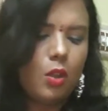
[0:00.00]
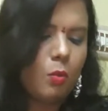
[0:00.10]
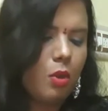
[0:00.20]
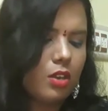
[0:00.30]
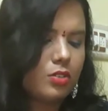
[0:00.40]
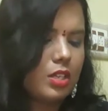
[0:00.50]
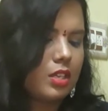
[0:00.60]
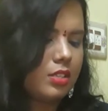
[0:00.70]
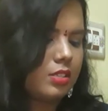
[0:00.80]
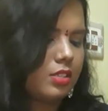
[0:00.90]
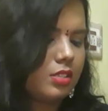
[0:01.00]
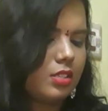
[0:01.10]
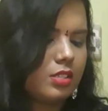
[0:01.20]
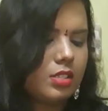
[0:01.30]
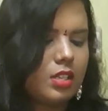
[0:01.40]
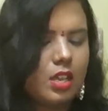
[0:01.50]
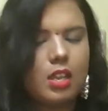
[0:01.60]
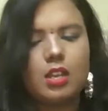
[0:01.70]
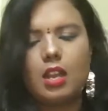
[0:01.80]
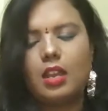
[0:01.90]
watery consistency,
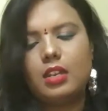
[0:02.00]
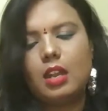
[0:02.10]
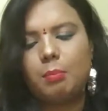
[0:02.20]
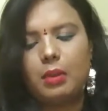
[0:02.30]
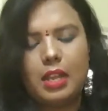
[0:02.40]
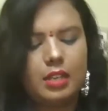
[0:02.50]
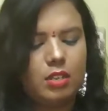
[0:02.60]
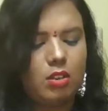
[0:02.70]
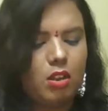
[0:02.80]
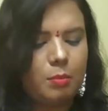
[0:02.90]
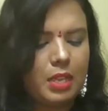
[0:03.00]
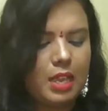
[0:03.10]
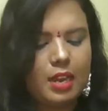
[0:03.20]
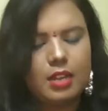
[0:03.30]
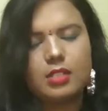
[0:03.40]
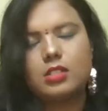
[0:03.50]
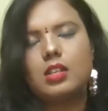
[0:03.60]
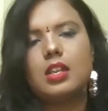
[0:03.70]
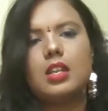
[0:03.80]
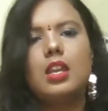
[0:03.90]
and I did apply it on my hand
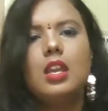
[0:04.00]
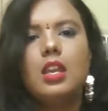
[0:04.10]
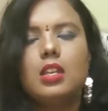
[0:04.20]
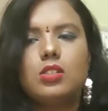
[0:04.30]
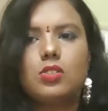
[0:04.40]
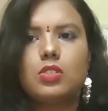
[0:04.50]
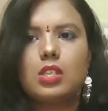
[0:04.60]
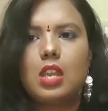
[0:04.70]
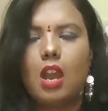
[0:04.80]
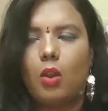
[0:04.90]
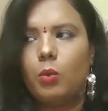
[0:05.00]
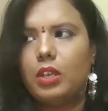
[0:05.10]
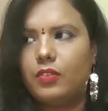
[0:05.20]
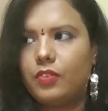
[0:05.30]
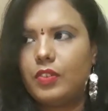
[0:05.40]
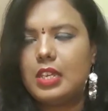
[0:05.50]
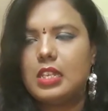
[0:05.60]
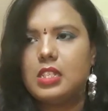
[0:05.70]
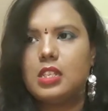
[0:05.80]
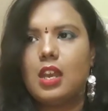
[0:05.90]
yesterday to see how it
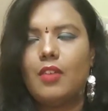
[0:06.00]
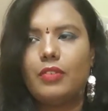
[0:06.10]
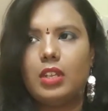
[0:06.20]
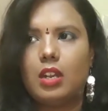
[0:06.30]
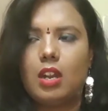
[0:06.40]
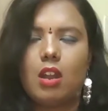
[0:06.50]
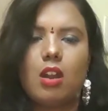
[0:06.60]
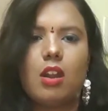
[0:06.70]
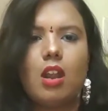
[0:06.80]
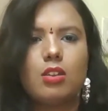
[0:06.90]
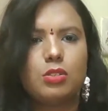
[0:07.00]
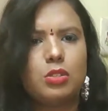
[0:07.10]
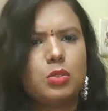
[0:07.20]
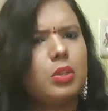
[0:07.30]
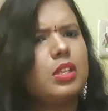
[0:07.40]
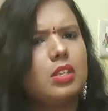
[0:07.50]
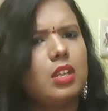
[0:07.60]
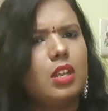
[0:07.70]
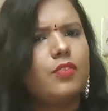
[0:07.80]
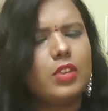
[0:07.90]
feels after an hour or two.
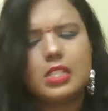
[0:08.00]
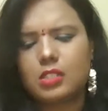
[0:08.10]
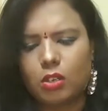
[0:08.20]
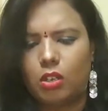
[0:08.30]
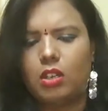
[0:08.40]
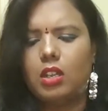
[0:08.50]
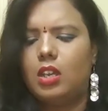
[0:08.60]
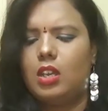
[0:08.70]
It feels good.